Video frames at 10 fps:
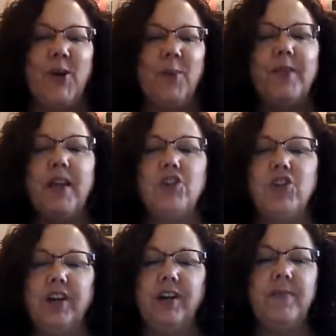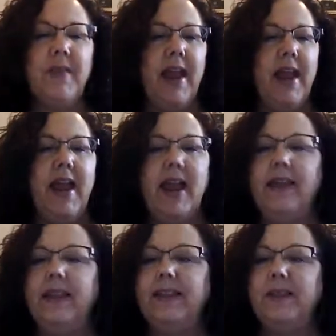So share
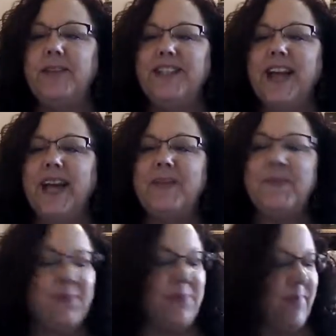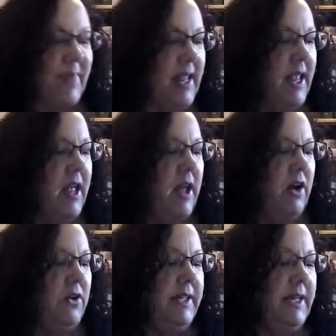and let them decide.
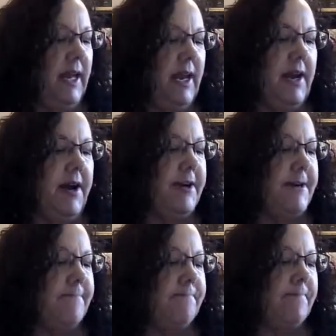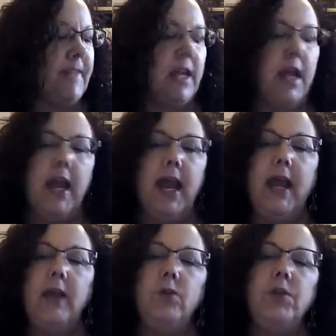Okay, and
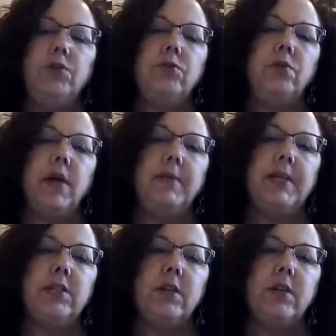when you get